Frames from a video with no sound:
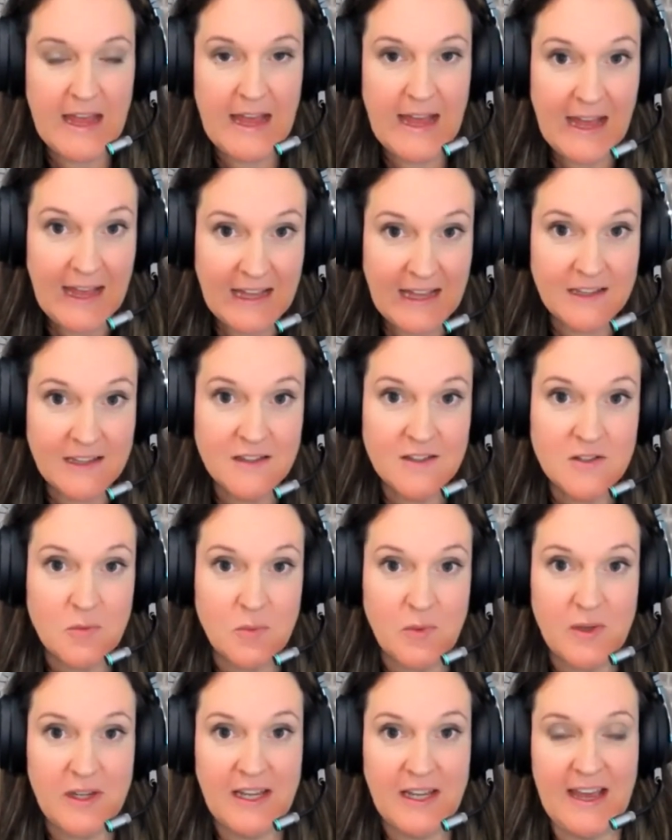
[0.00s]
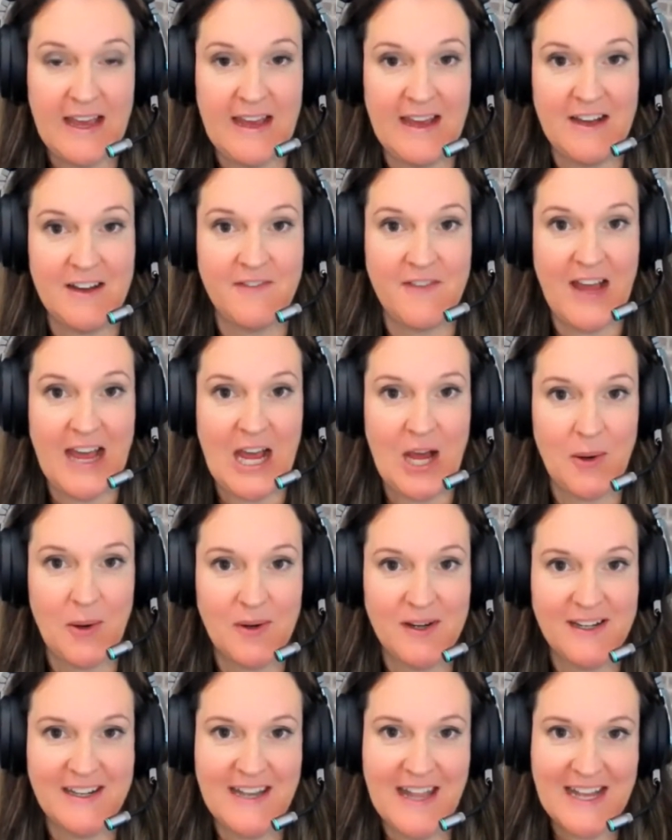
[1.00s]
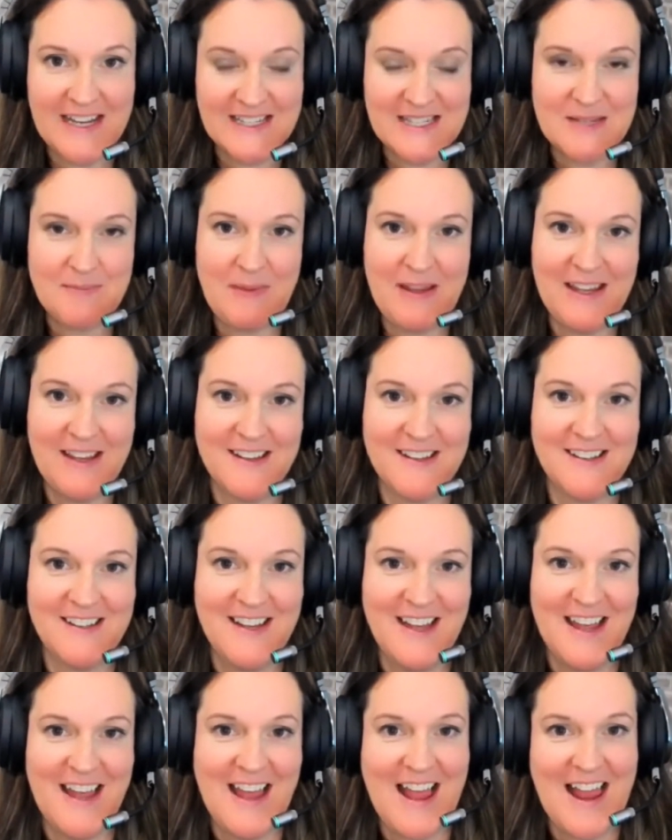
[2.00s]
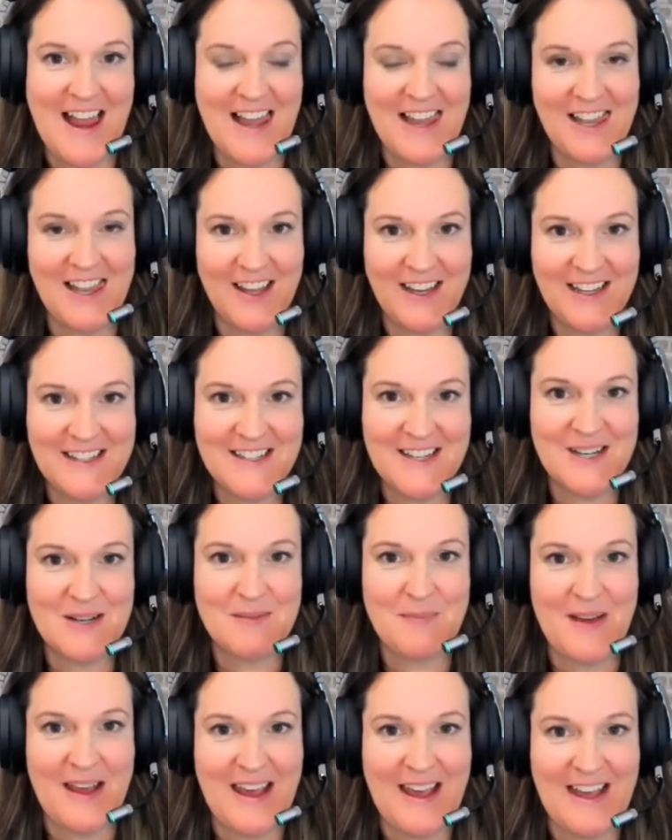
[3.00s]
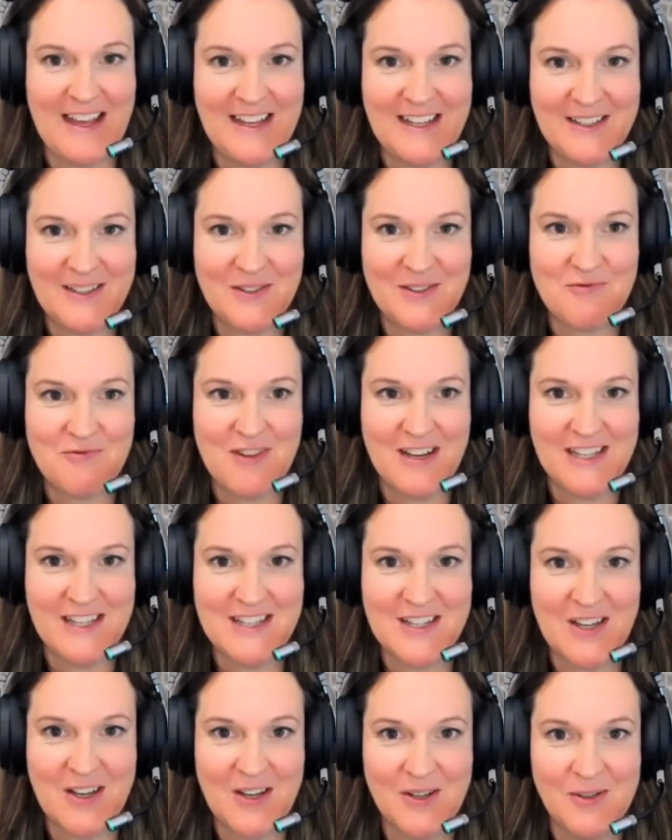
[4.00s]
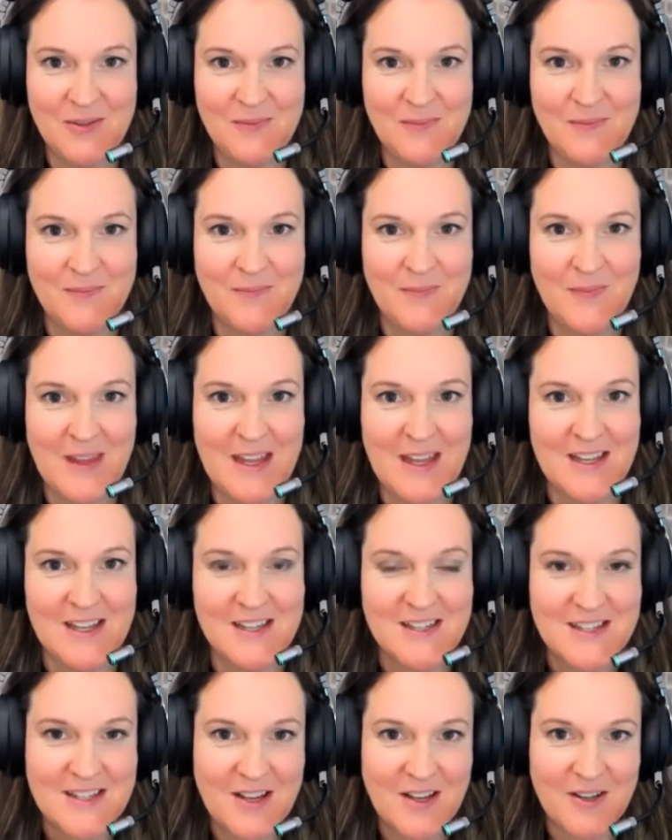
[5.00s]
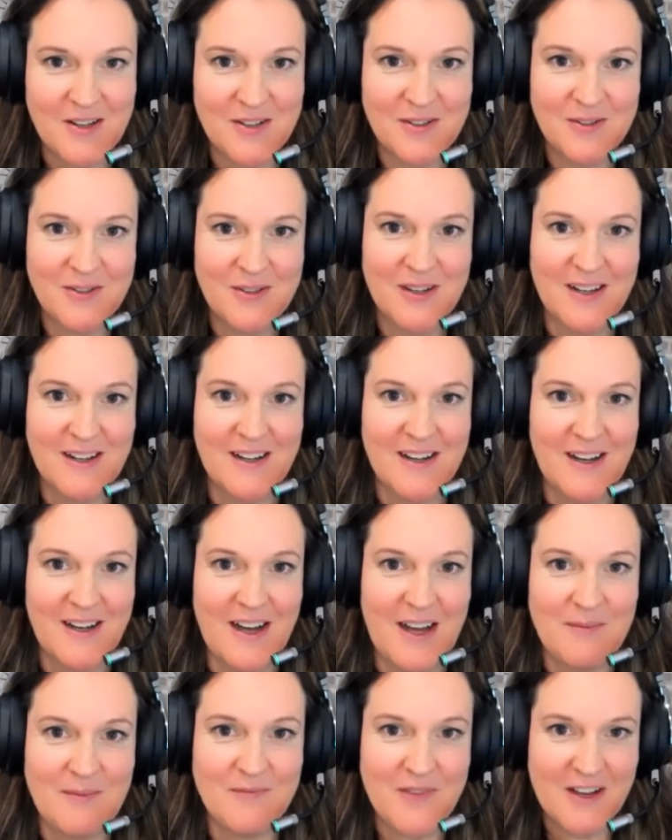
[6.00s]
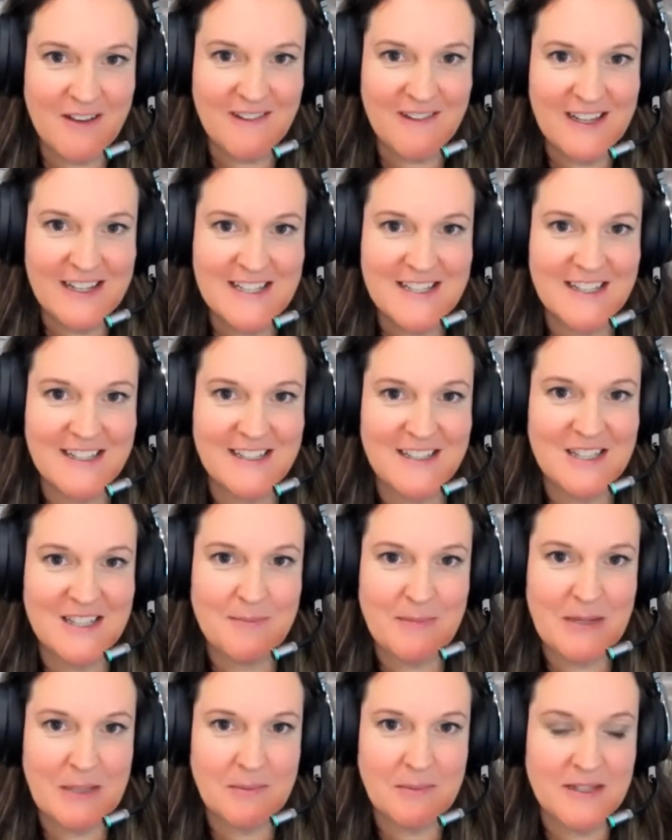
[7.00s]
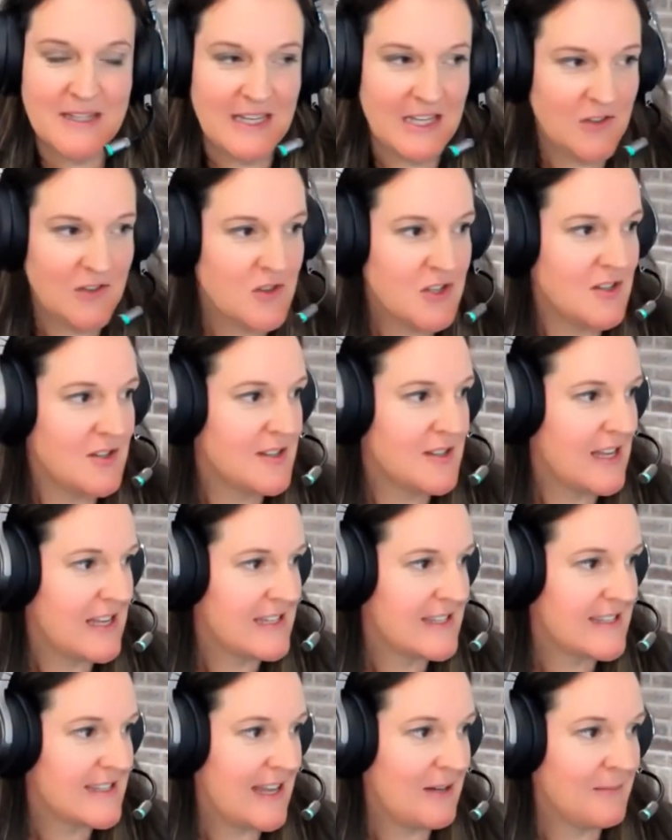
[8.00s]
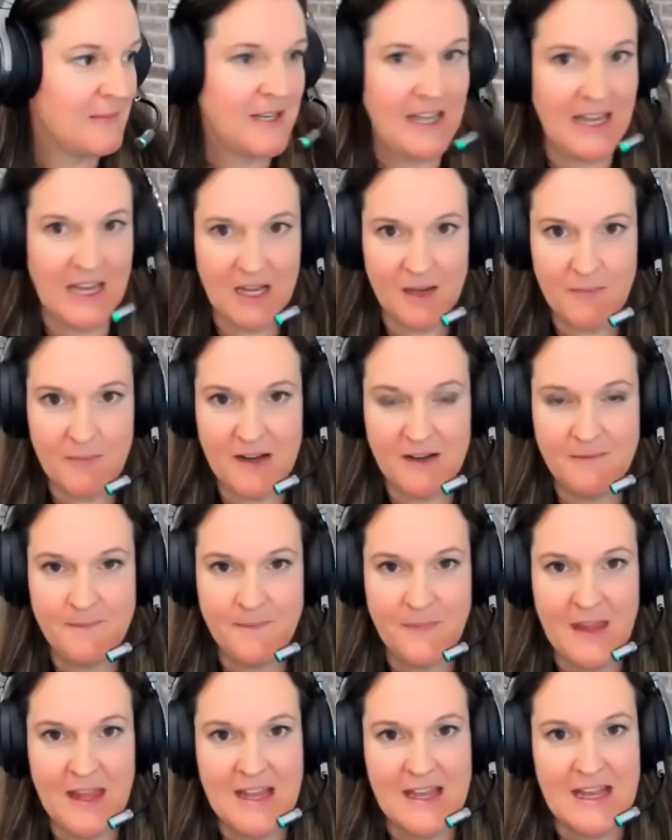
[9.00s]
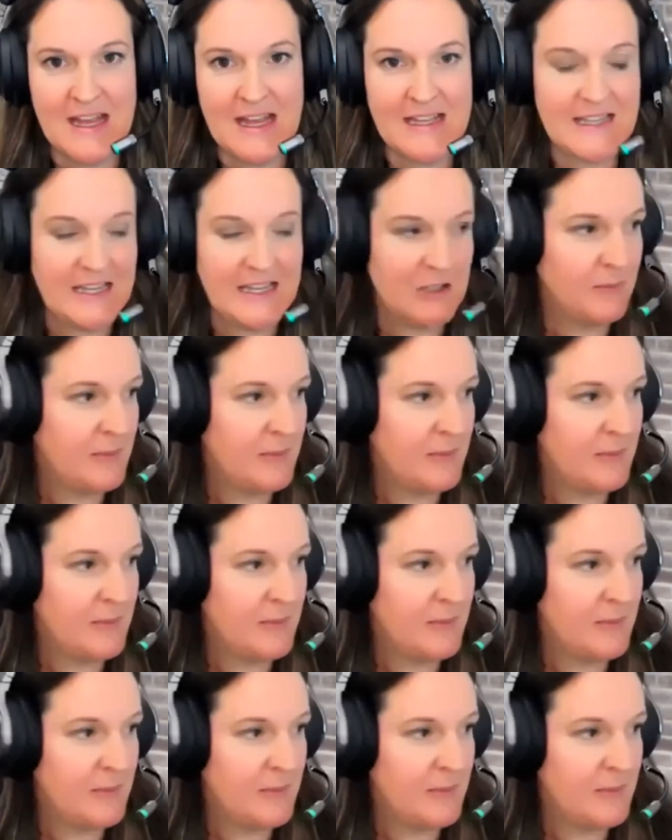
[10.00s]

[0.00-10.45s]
And we have our next speaker lined up and ready to go. So I'm very excited to be able to introduce Salman Iqbal, and he'll